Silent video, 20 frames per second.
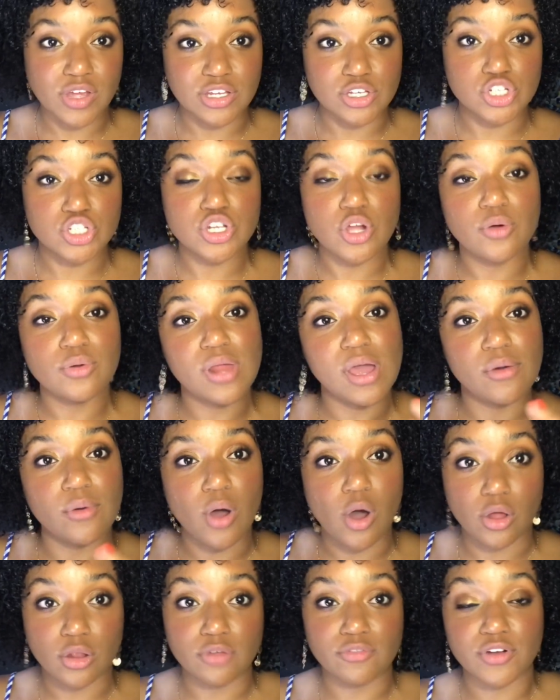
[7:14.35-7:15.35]
It showed how
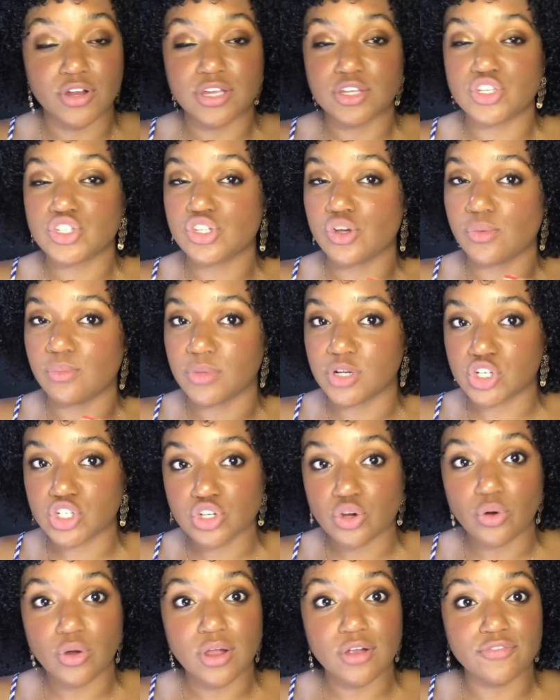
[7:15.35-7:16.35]
Oliver is so
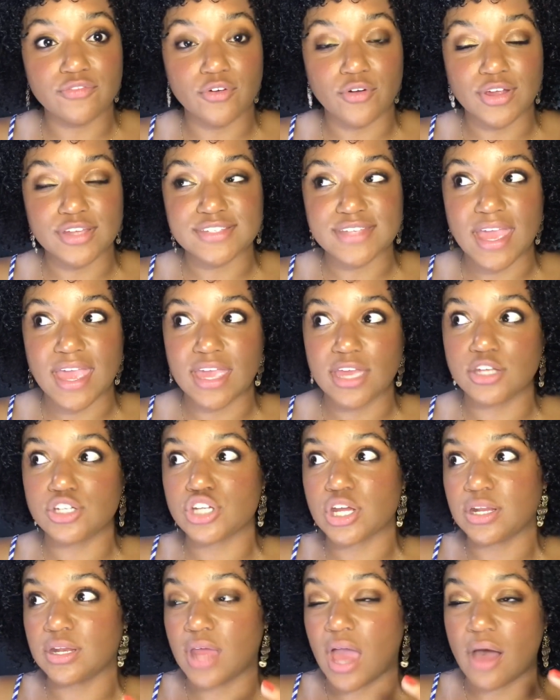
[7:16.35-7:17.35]
mature for his
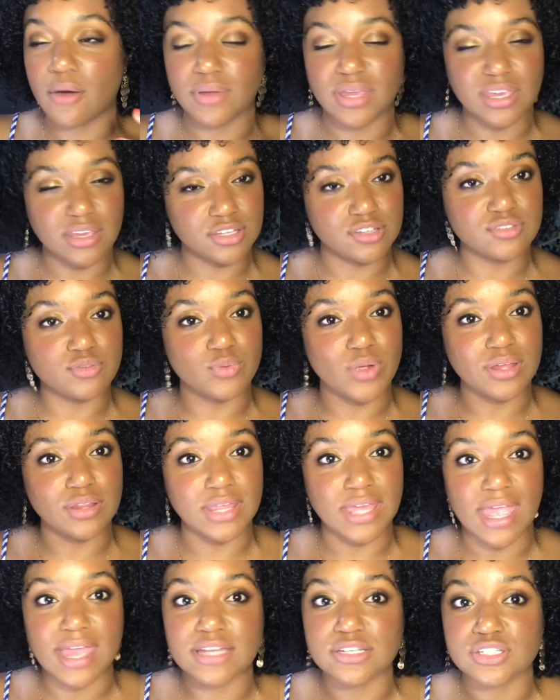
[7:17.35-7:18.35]
age and how he
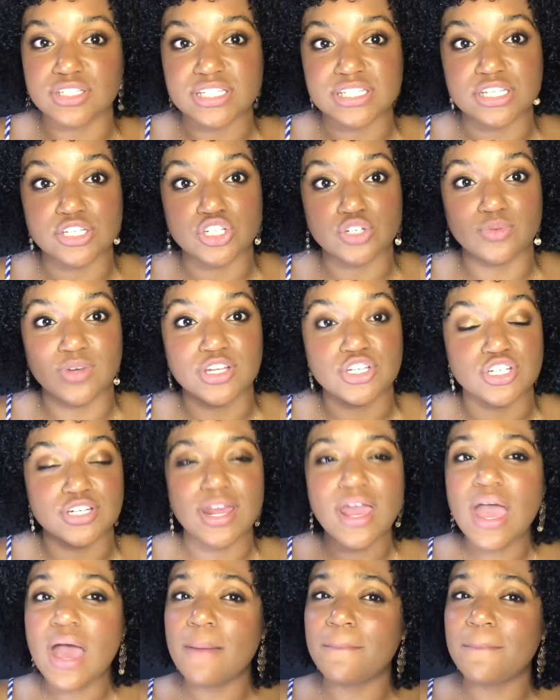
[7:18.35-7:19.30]
really handled the situation.